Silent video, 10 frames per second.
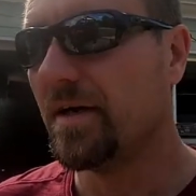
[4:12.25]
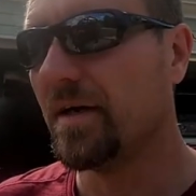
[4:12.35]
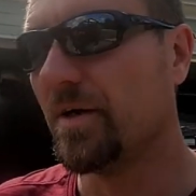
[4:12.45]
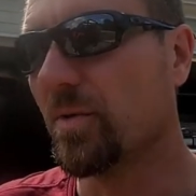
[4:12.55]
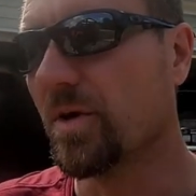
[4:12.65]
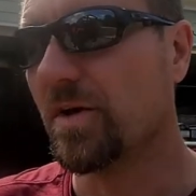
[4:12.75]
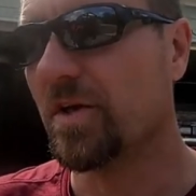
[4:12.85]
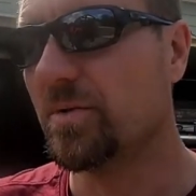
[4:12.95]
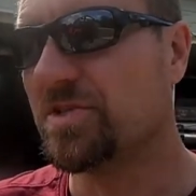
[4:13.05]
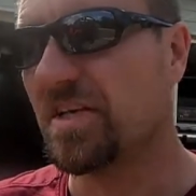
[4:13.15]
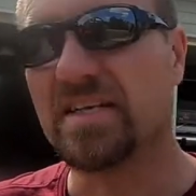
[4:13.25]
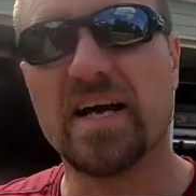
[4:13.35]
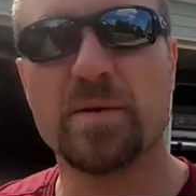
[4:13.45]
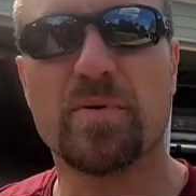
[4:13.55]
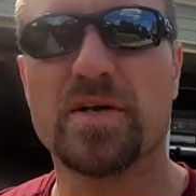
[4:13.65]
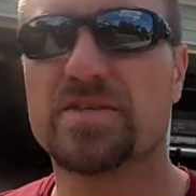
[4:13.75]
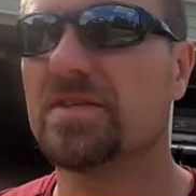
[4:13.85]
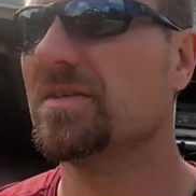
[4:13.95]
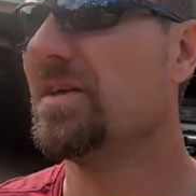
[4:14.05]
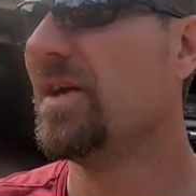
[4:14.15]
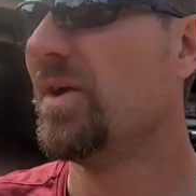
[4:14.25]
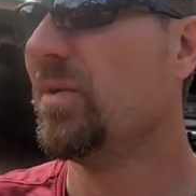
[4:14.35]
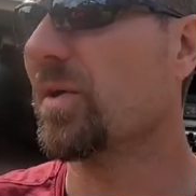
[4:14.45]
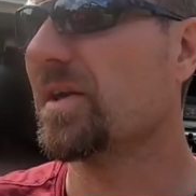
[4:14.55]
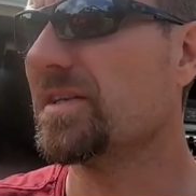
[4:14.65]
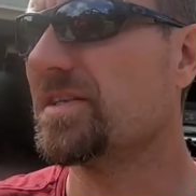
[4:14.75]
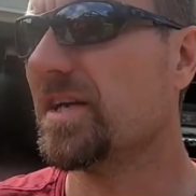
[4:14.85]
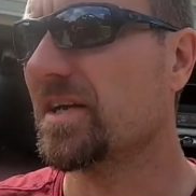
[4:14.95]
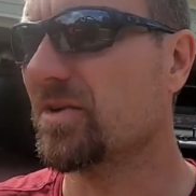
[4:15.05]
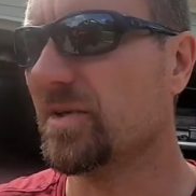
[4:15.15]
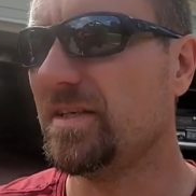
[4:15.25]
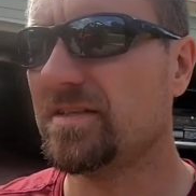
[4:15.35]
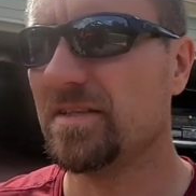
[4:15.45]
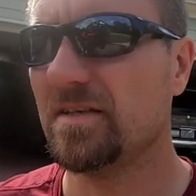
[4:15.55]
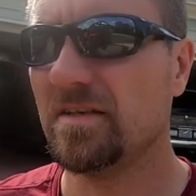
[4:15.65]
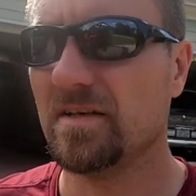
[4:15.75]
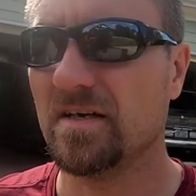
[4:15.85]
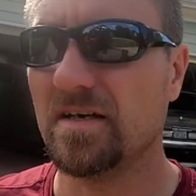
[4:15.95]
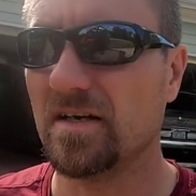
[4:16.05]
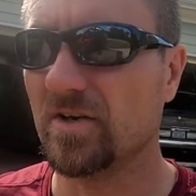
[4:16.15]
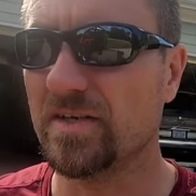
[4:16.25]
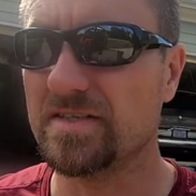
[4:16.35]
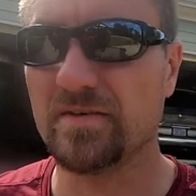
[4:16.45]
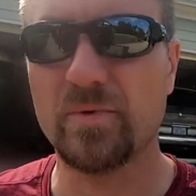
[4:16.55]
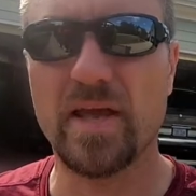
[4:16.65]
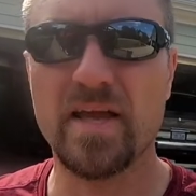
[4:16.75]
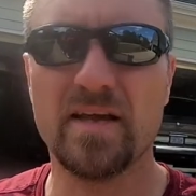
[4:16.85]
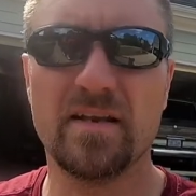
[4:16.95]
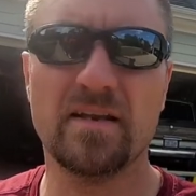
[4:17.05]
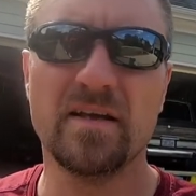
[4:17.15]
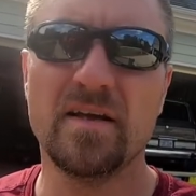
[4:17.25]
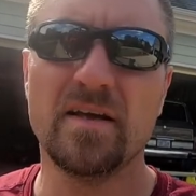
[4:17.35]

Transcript: Uh, we're gonna go and check tire pressure. We're gonna check grease, uh, grease it if we can.